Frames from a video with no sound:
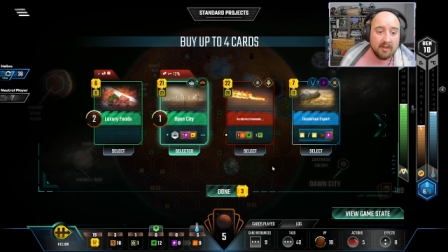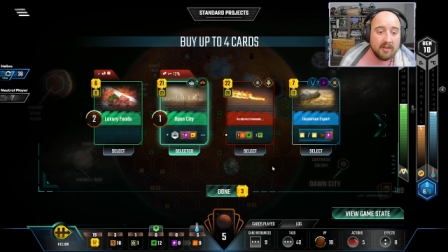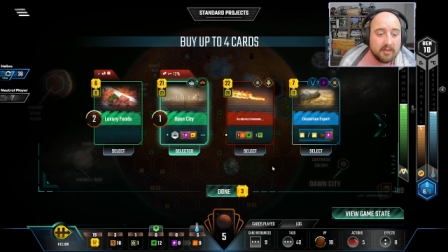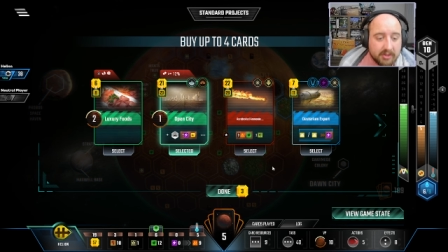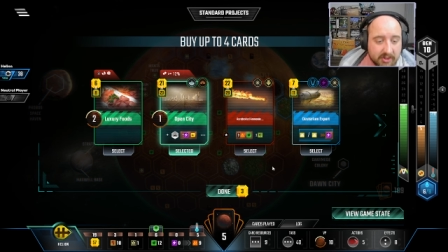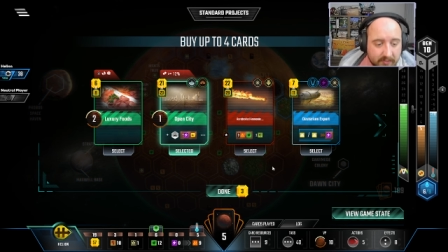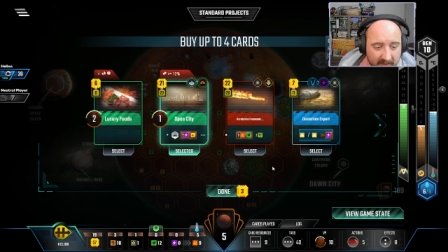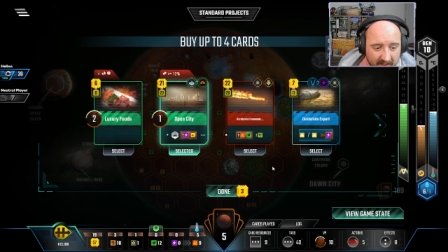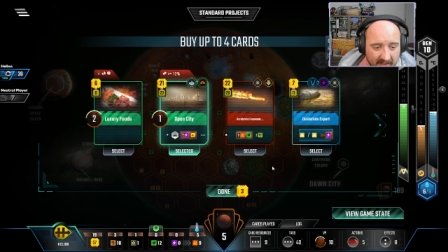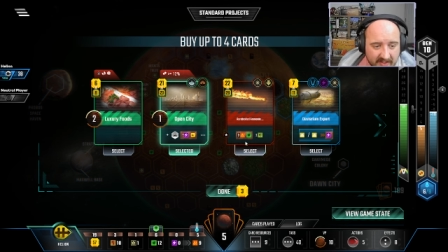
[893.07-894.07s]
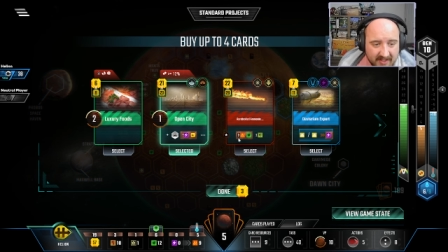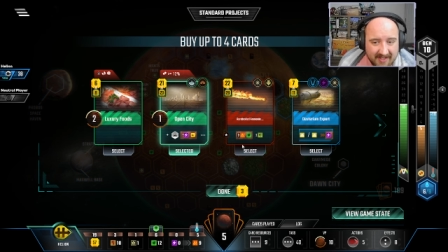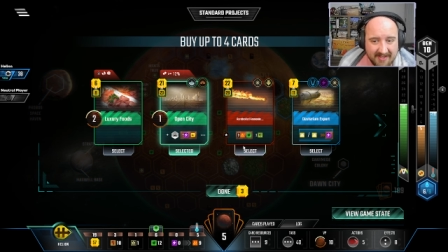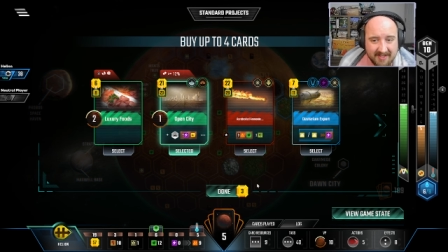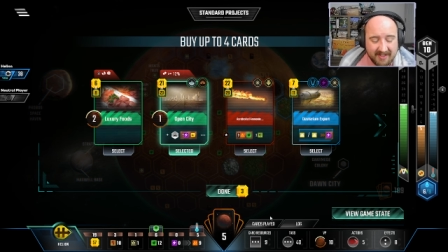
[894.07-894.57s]
Just because it
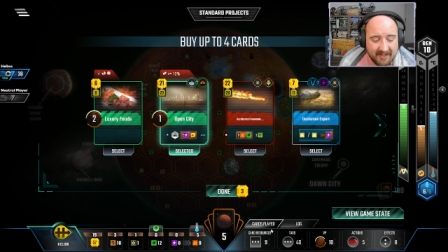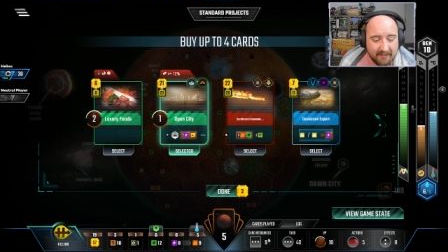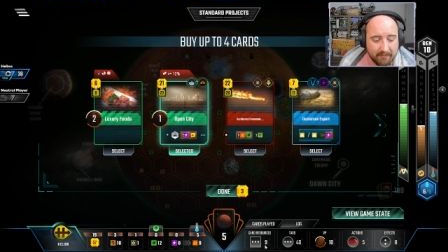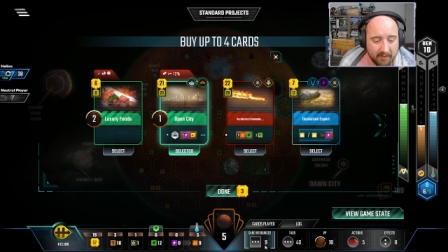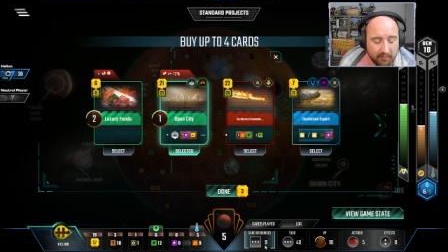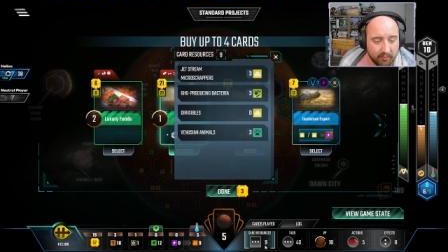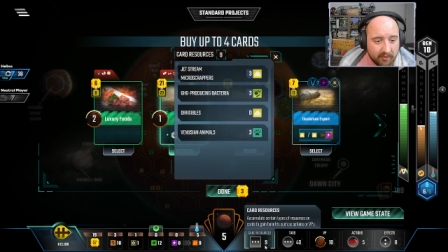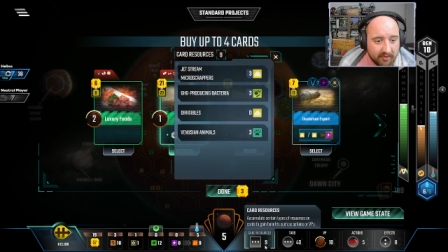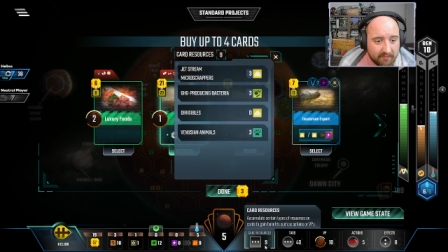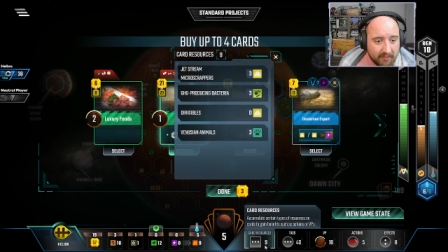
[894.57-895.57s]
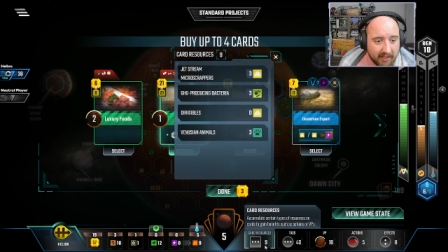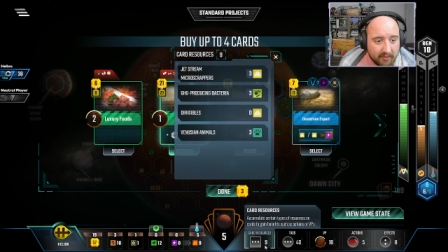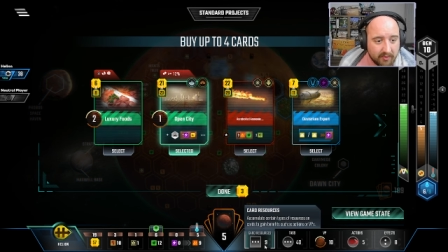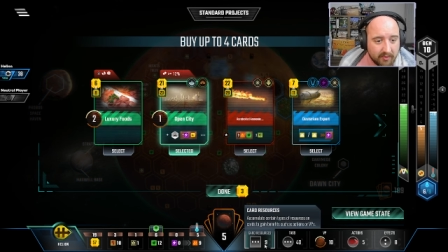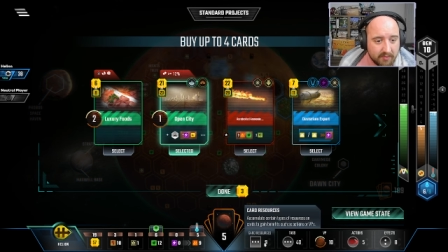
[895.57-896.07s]
is a heat bump worth of
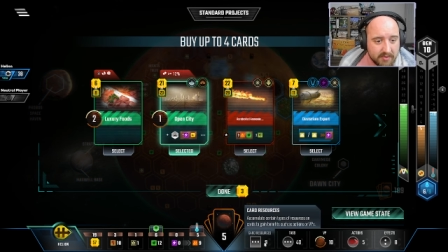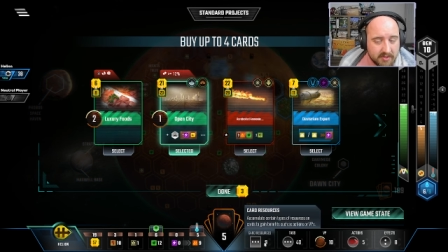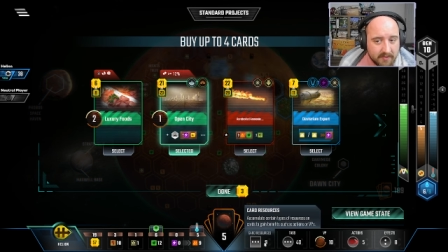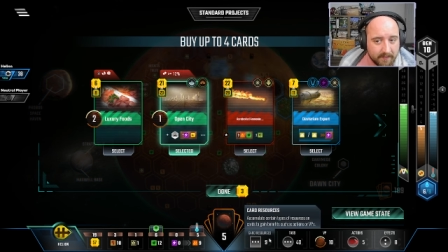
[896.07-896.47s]
microbes.